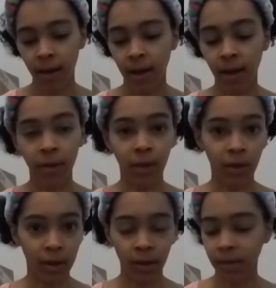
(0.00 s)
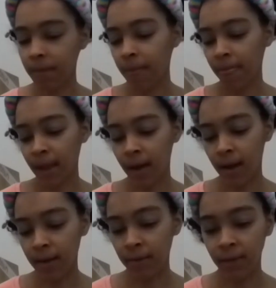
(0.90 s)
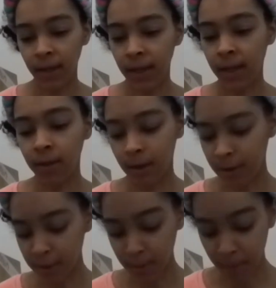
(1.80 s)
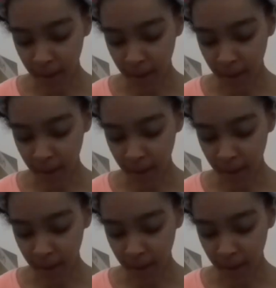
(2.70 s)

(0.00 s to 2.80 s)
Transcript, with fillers: on how they look on the VE dolls.